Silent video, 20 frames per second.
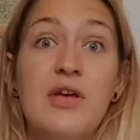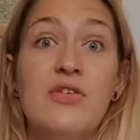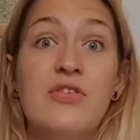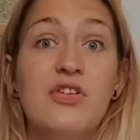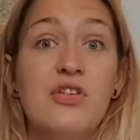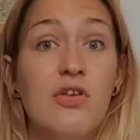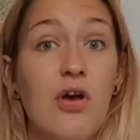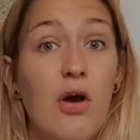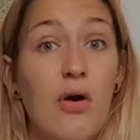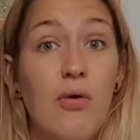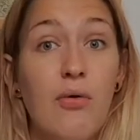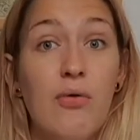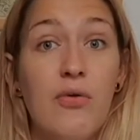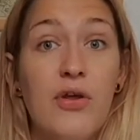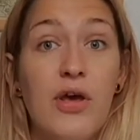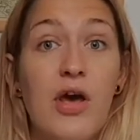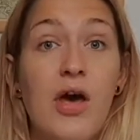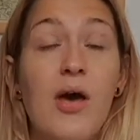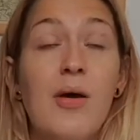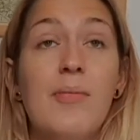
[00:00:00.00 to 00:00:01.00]
she's
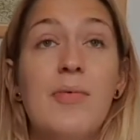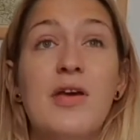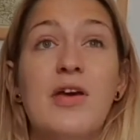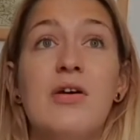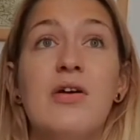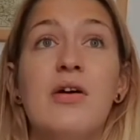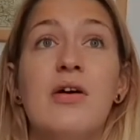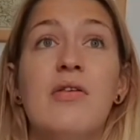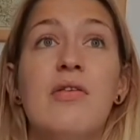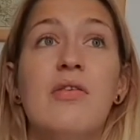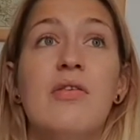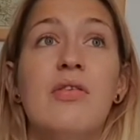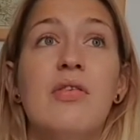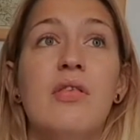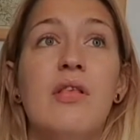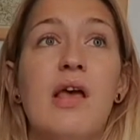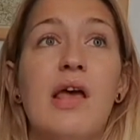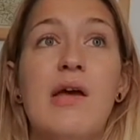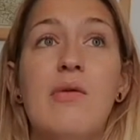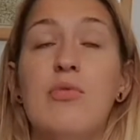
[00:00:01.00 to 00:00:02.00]
older, because
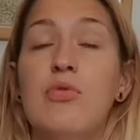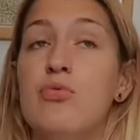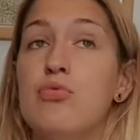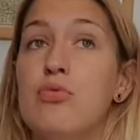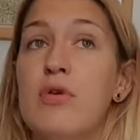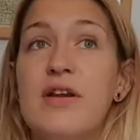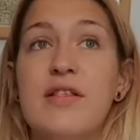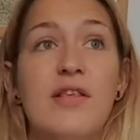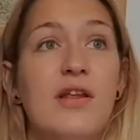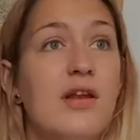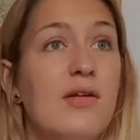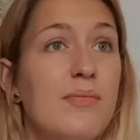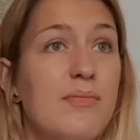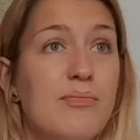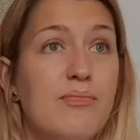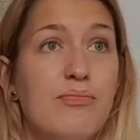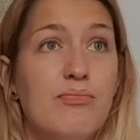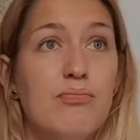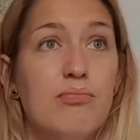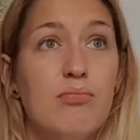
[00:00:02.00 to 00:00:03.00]
it was written
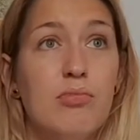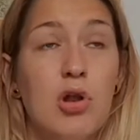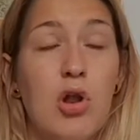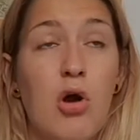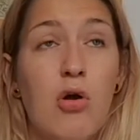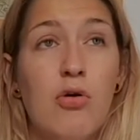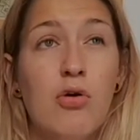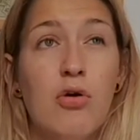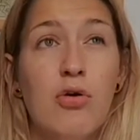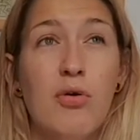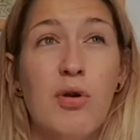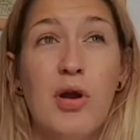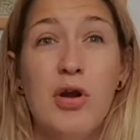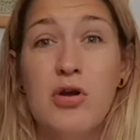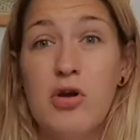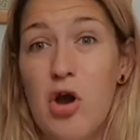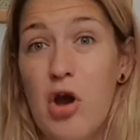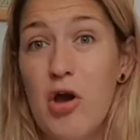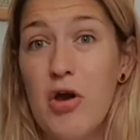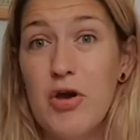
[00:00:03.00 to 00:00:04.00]
longer
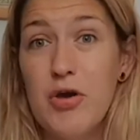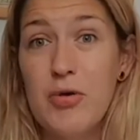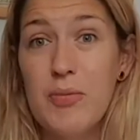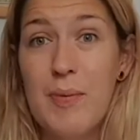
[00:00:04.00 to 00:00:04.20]
ago,